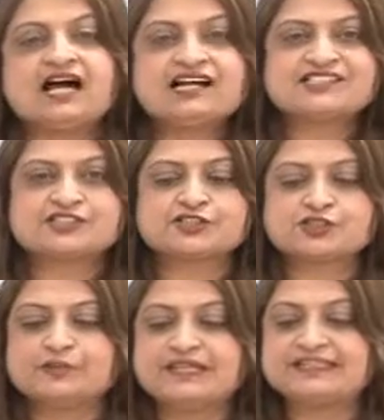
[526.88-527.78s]
Tasks
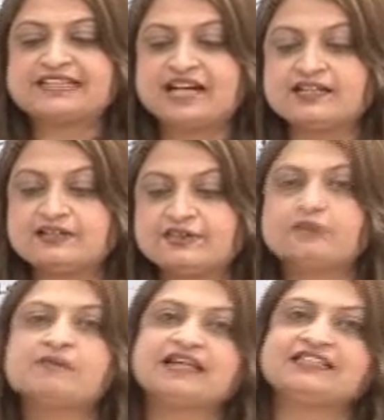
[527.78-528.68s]
to be done
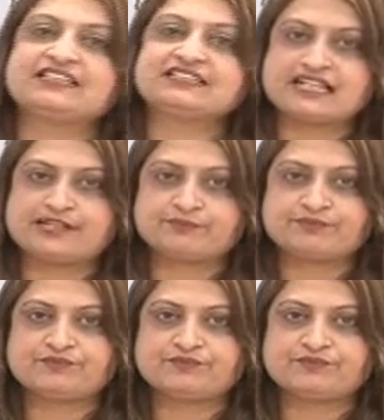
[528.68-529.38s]
to manage time.